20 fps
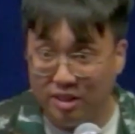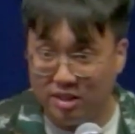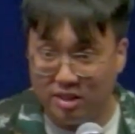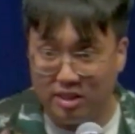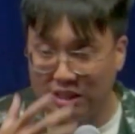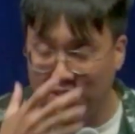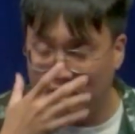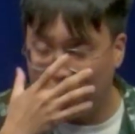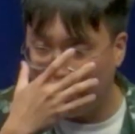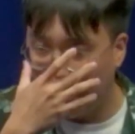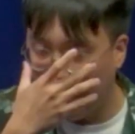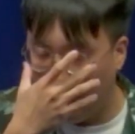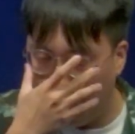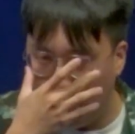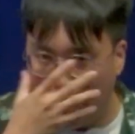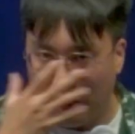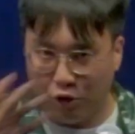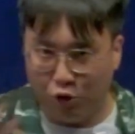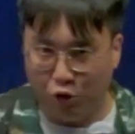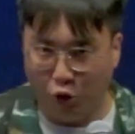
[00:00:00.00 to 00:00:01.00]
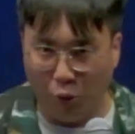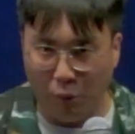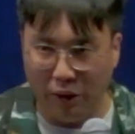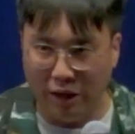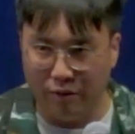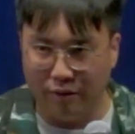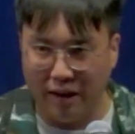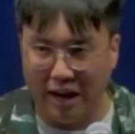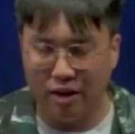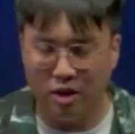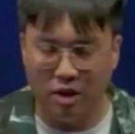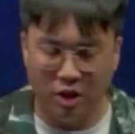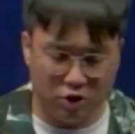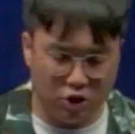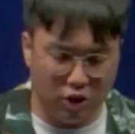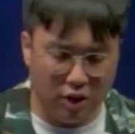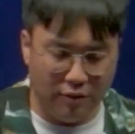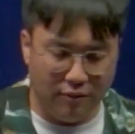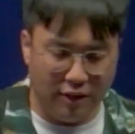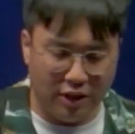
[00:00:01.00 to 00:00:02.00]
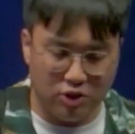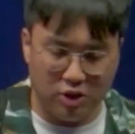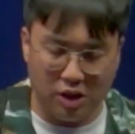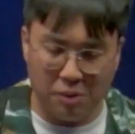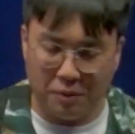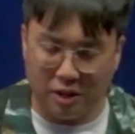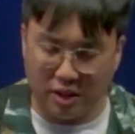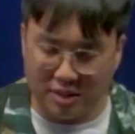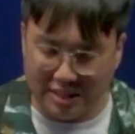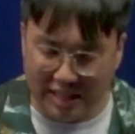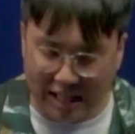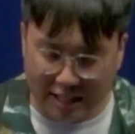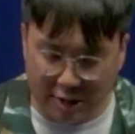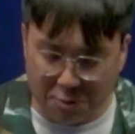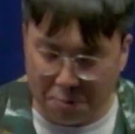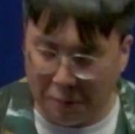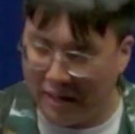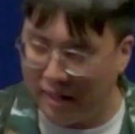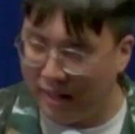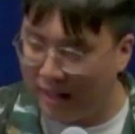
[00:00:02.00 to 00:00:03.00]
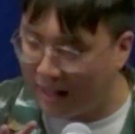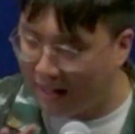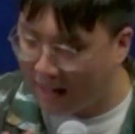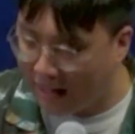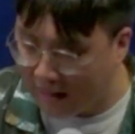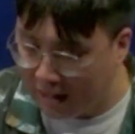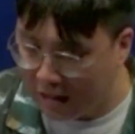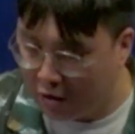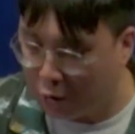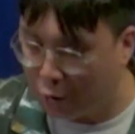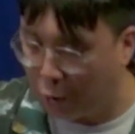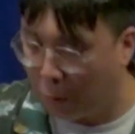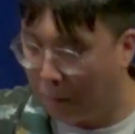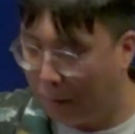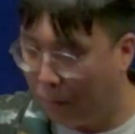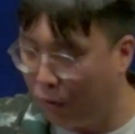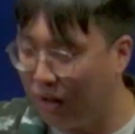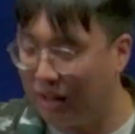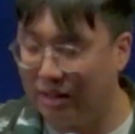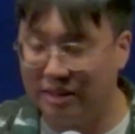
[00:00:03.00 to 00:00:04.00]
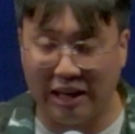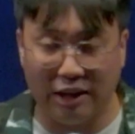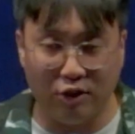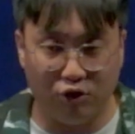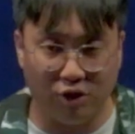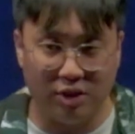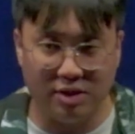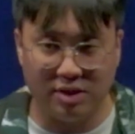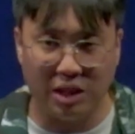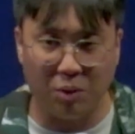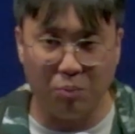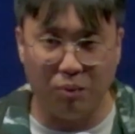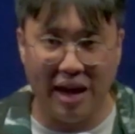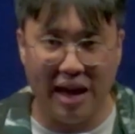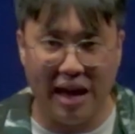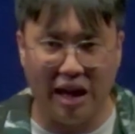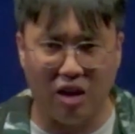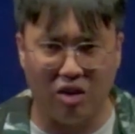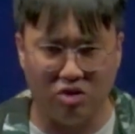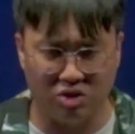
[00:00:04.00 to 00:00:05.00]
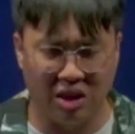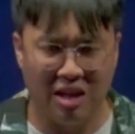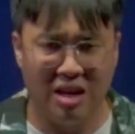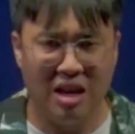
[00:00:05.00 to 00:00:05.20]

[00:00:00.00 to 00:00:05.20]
teens and now we are growing, right? So eventually, because it expanded and I need to put attention somewhere else,